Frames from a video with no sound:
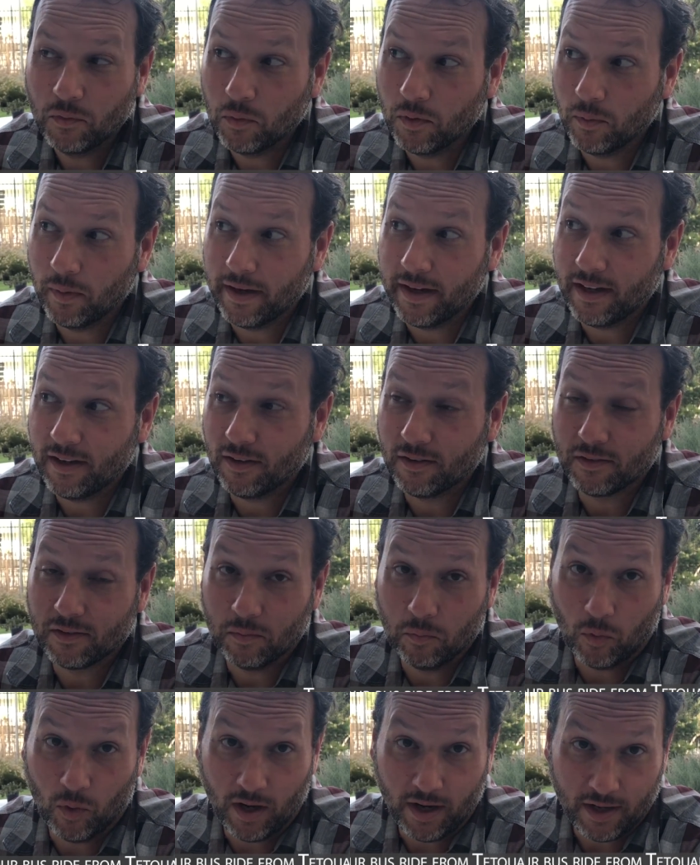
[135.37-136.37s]
We're waiting on
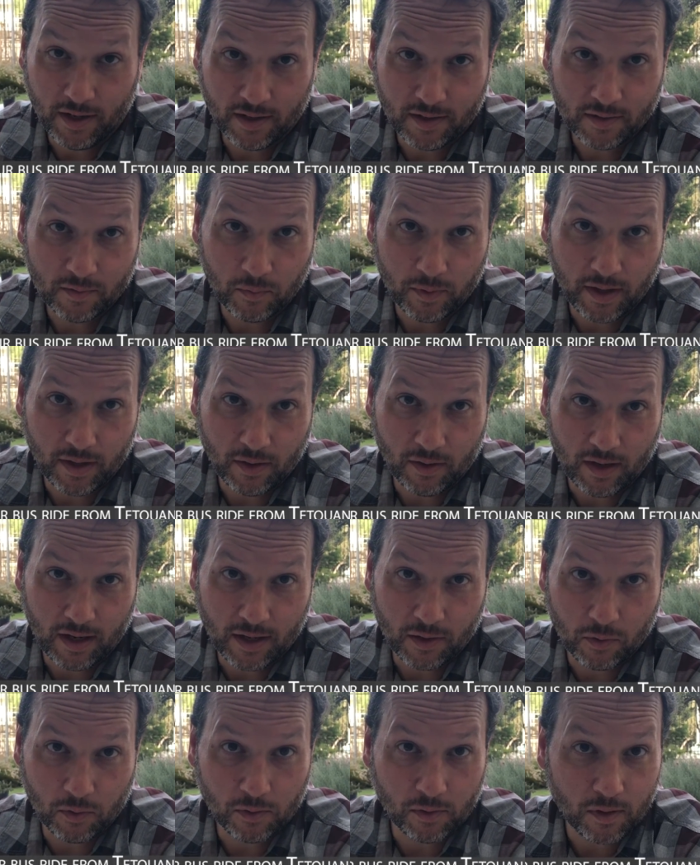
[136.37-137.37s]
some wine.
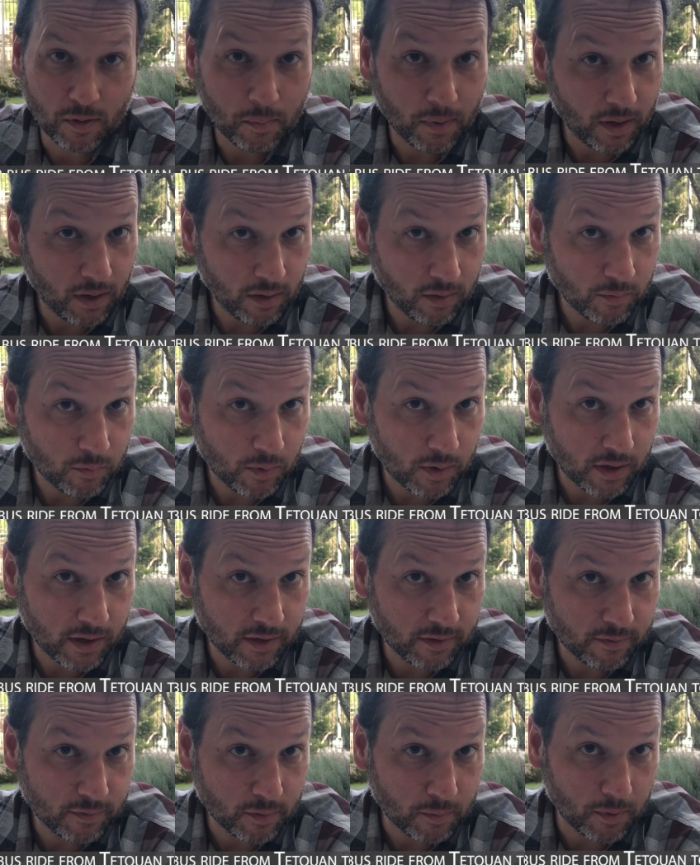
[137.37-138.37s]
I ordered a bottle of
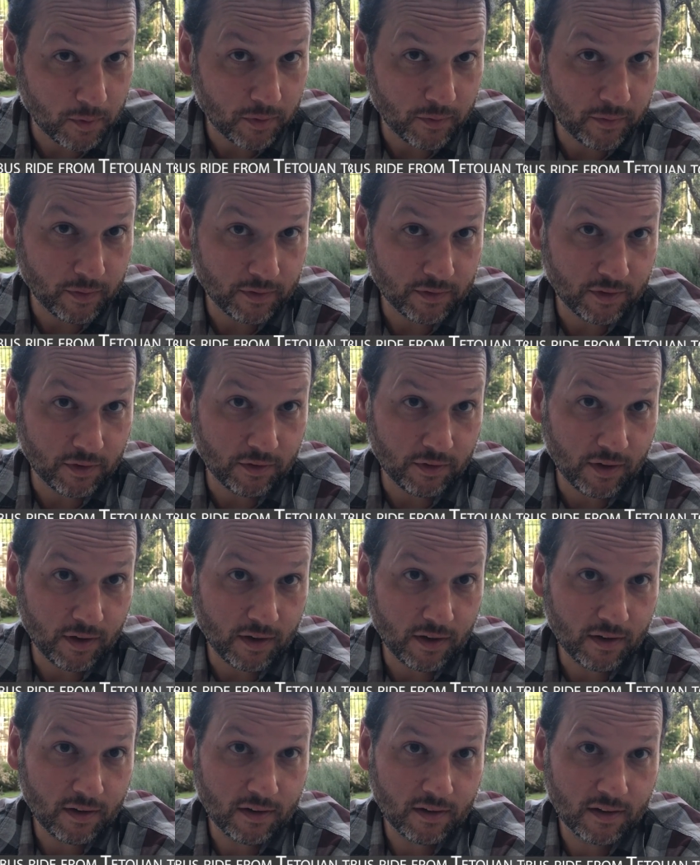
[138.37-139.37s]
wine for both of us to
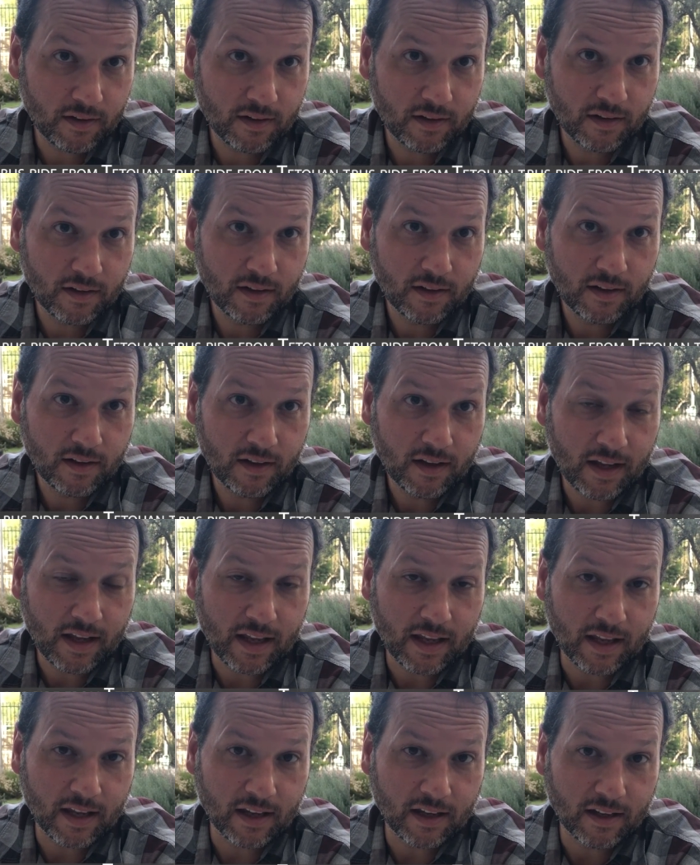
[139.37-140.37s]
share,
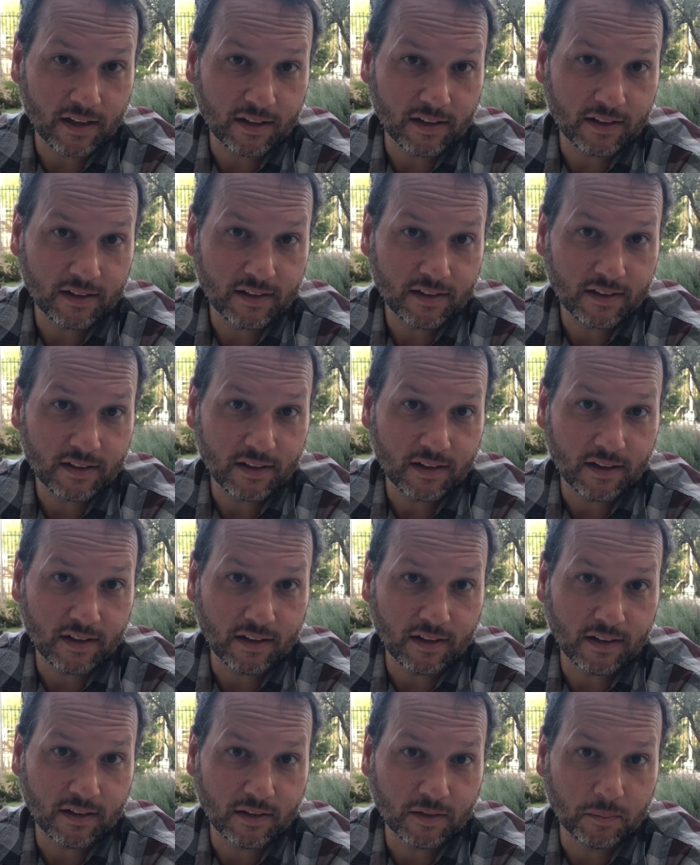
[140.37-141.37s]
and
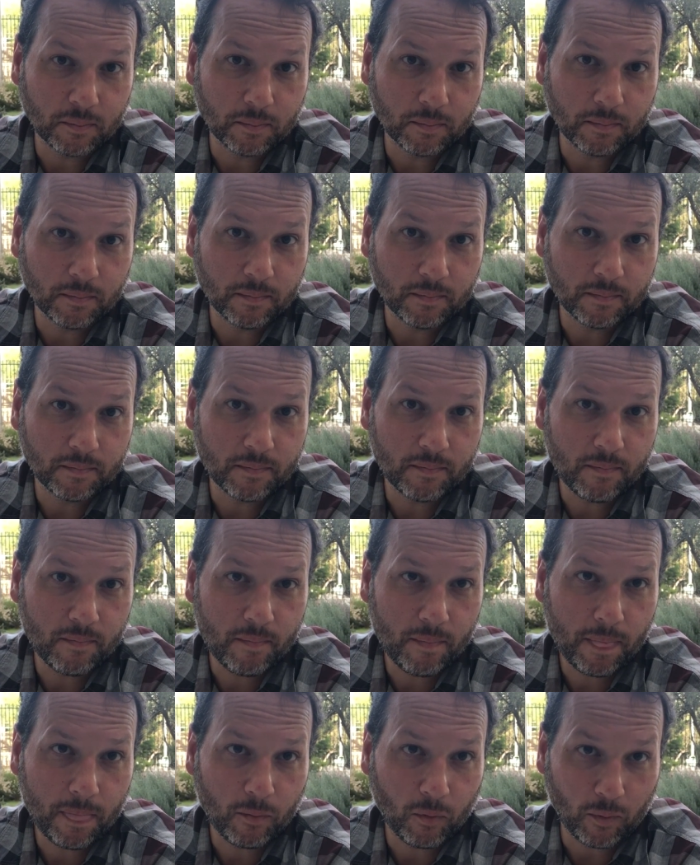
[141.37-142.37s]
um,
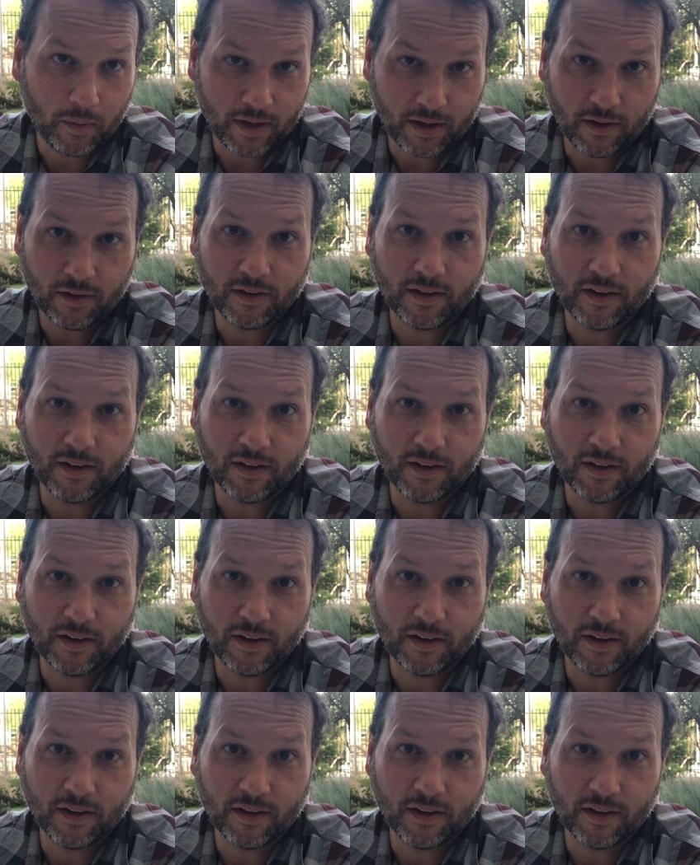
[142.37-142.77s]
we're waiting on